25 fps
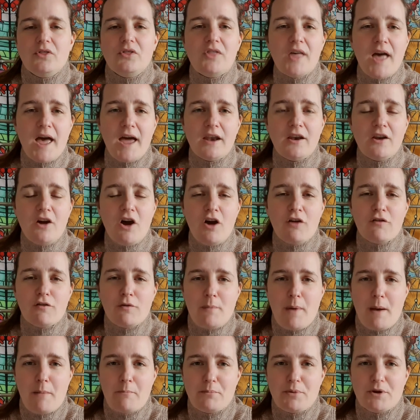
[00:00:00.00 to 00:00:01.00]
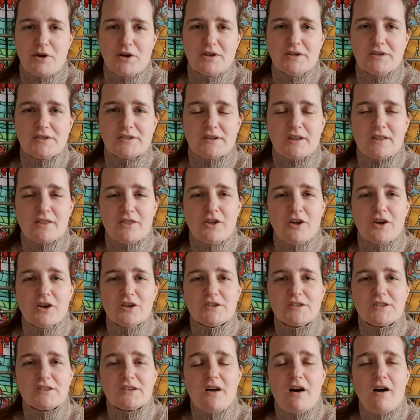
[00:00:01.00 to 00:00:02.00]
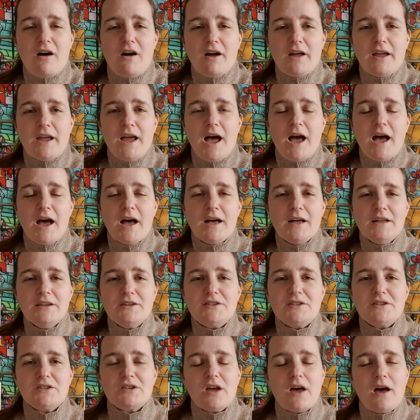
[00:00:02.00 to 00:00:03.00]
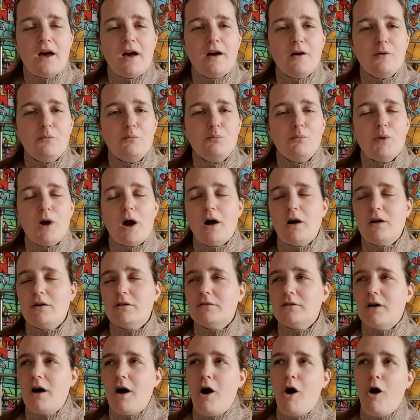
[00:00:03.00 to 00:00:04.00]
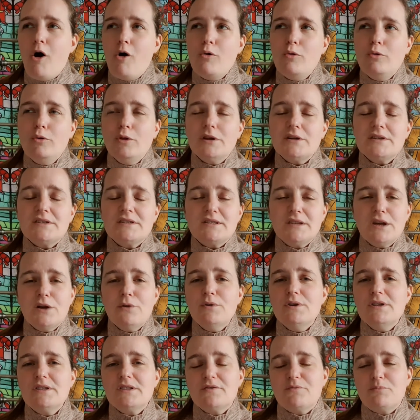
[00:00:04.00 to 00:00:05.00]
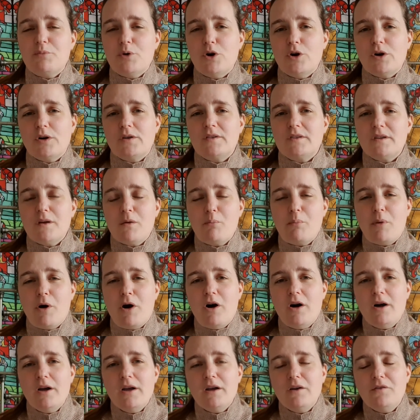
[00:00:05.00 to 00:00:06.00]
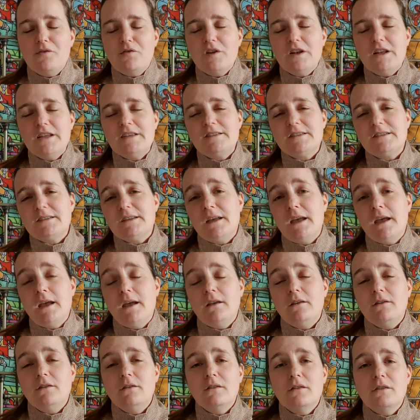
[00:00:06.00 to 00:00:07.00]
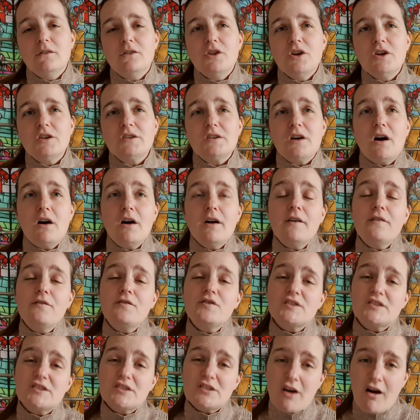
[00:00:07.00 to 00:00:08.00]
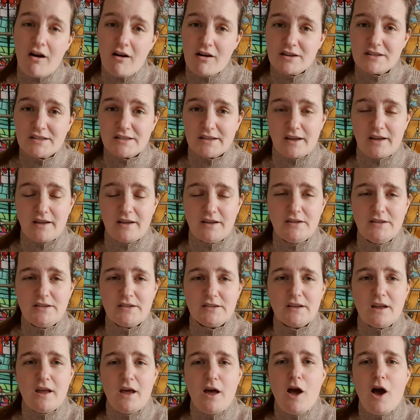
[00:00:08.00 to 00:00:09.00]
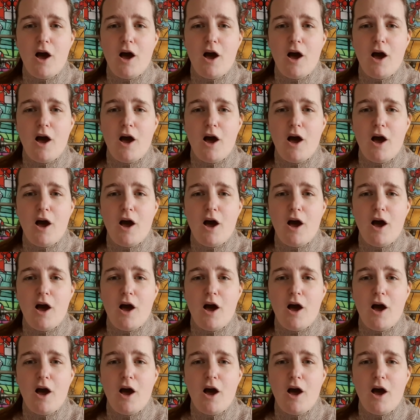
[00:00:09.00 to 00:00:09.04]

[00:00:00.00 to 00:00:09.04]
Then I remembered that I had um, a whole series of books by Felicity Heaton that I have started